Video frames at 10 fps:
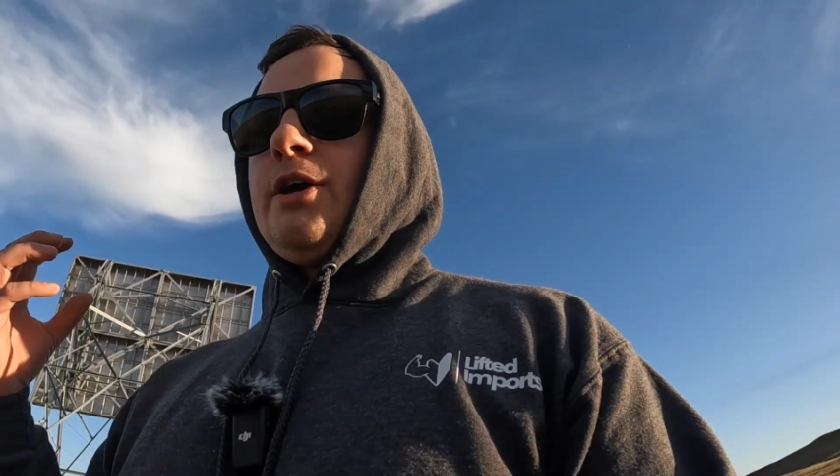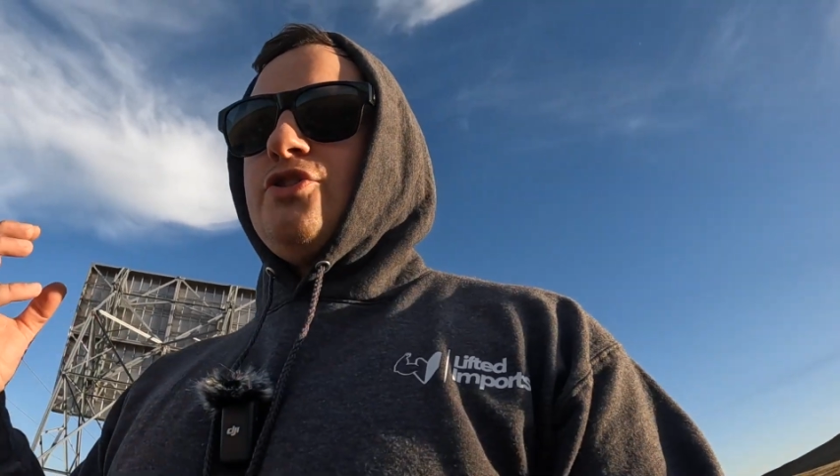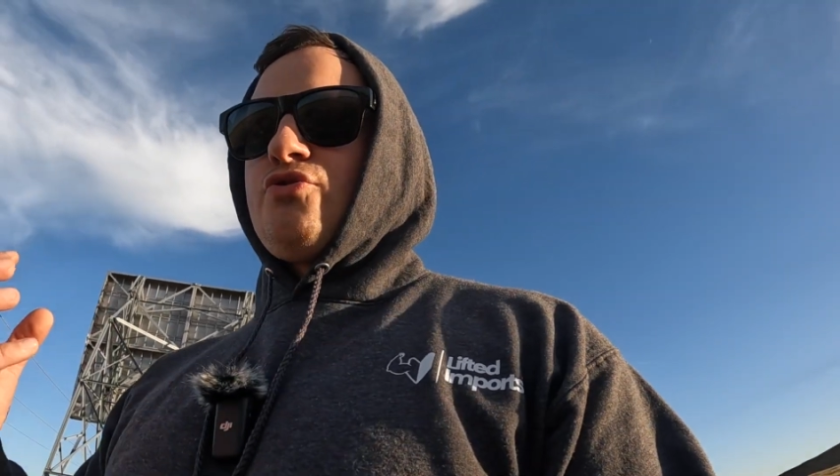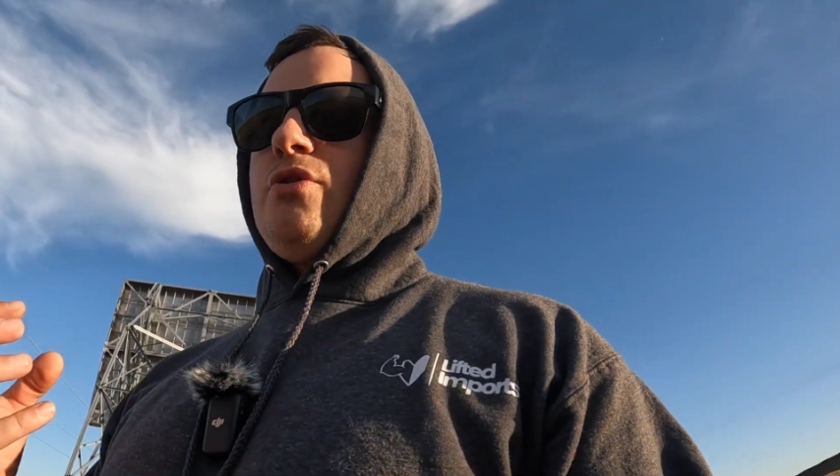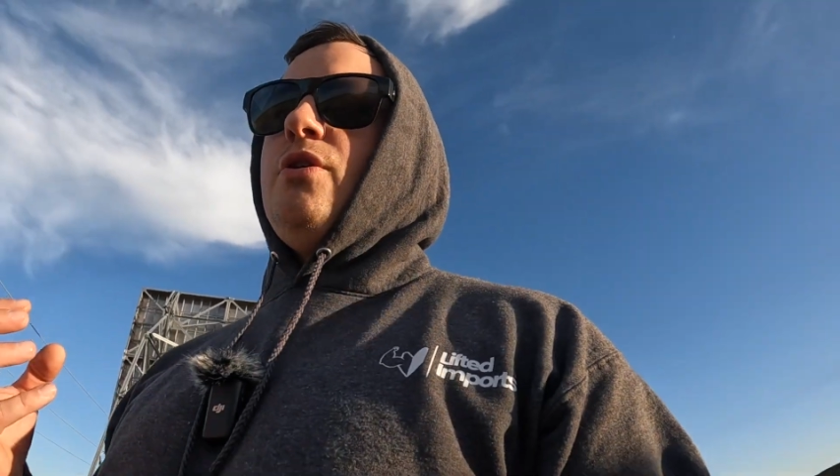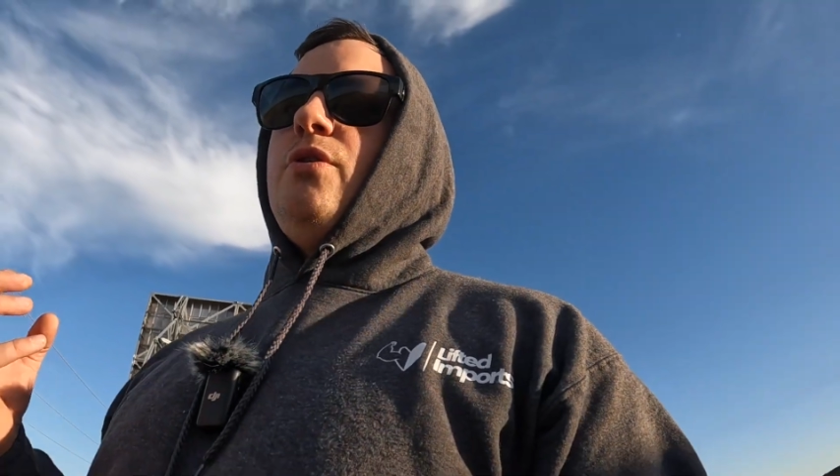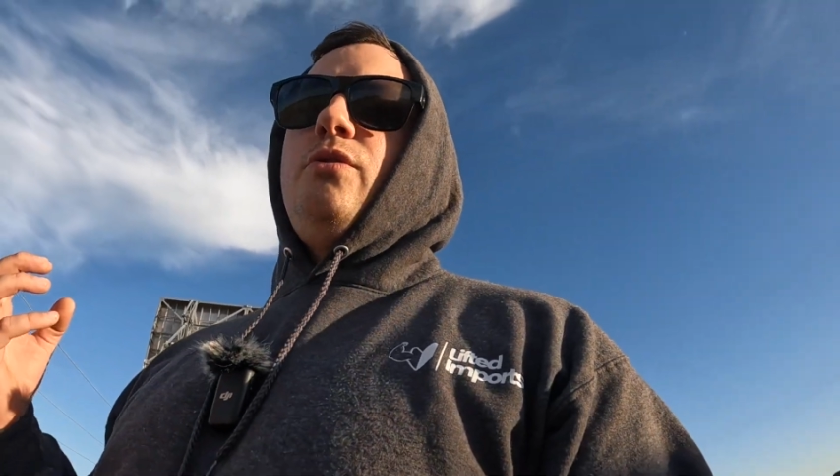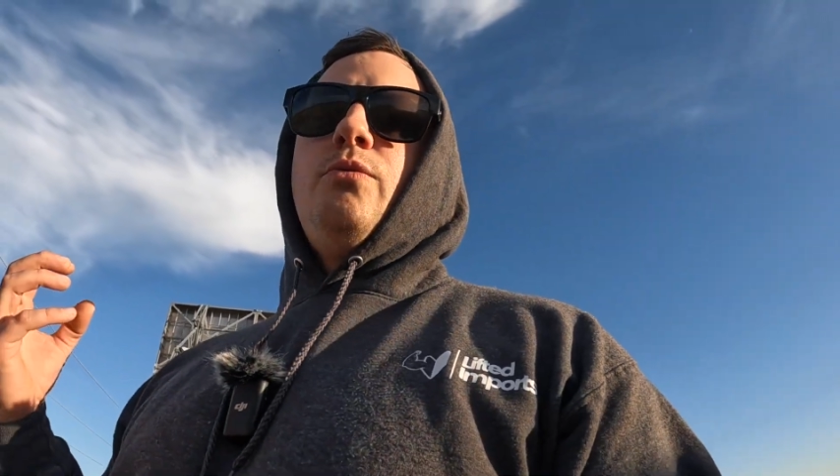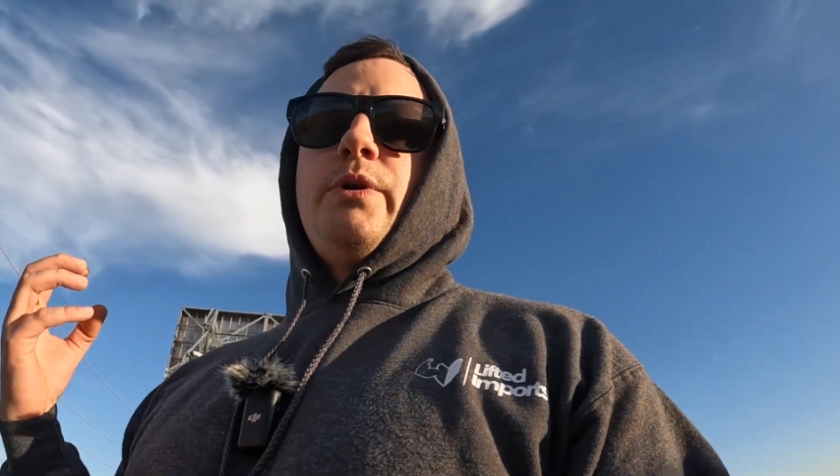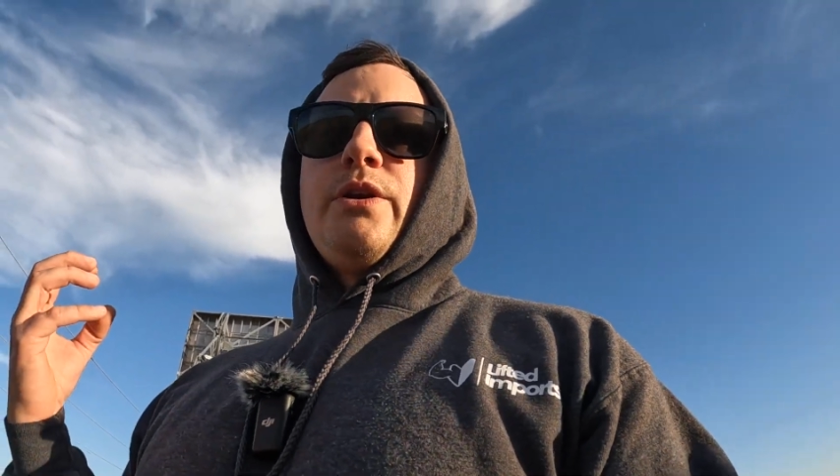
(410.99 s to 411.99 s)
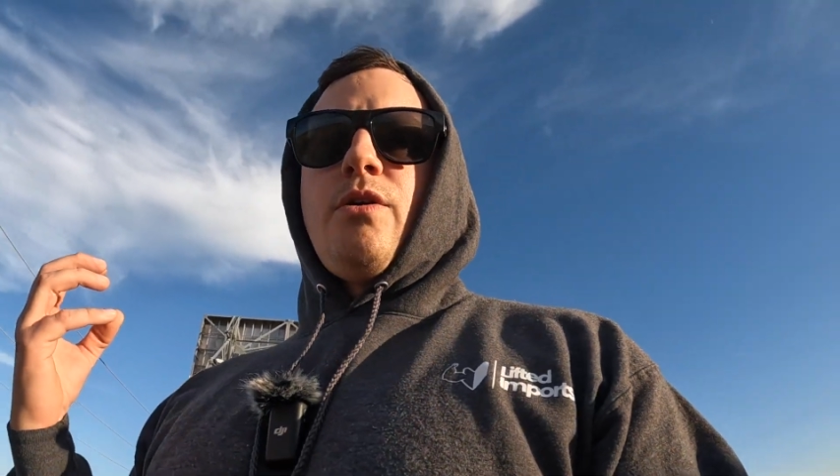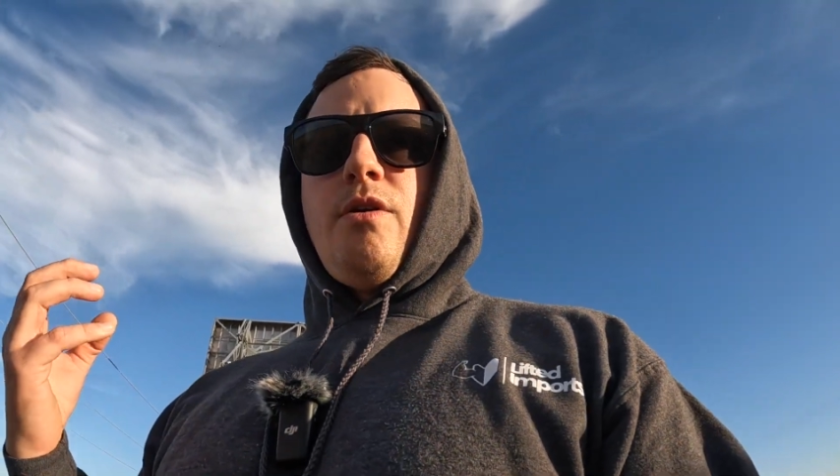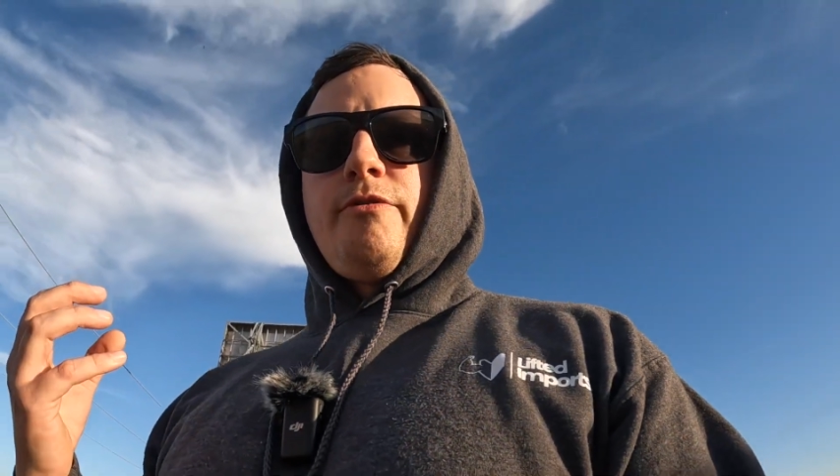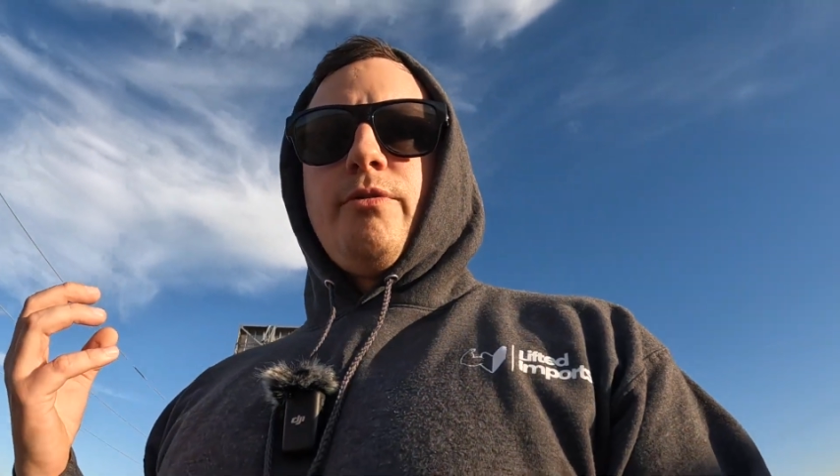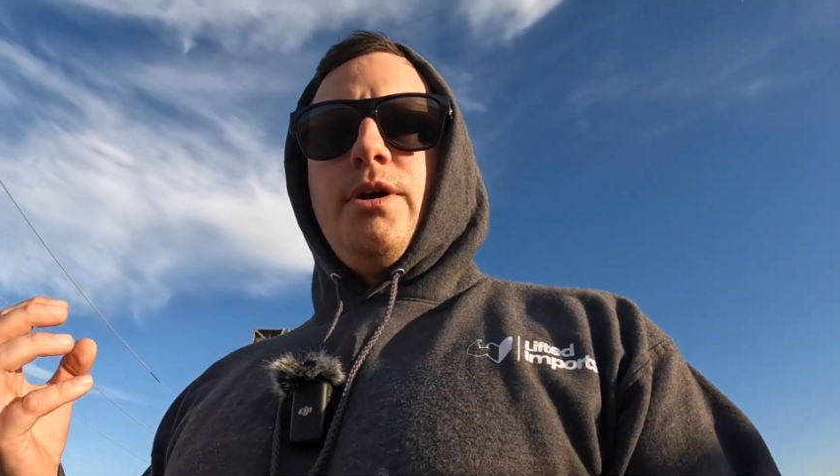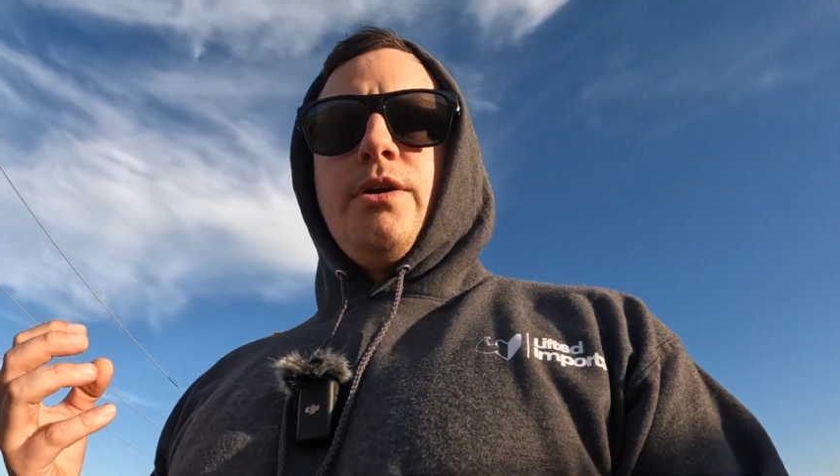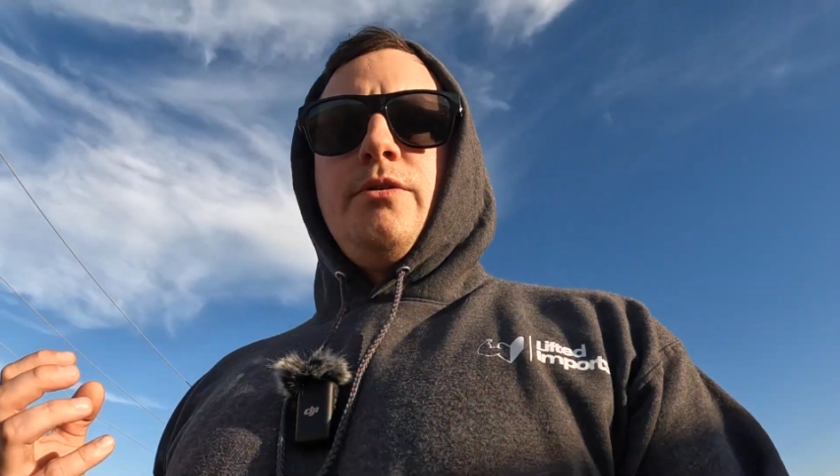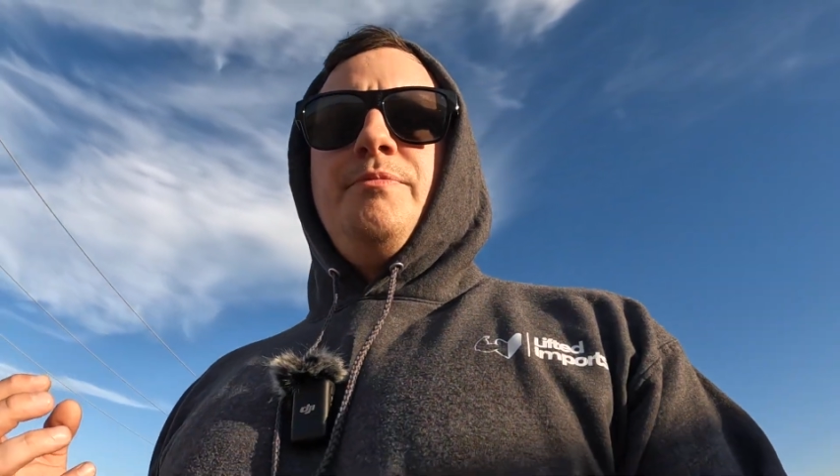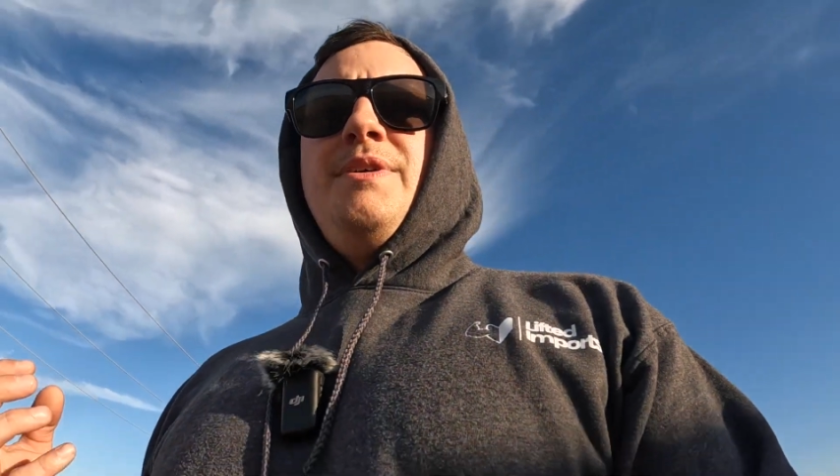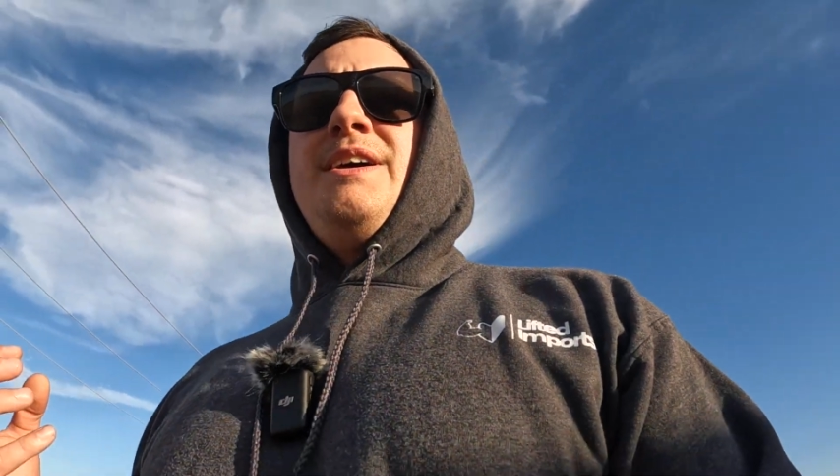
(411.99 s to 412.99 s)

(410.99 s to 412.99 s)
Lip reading: control when you're off-road,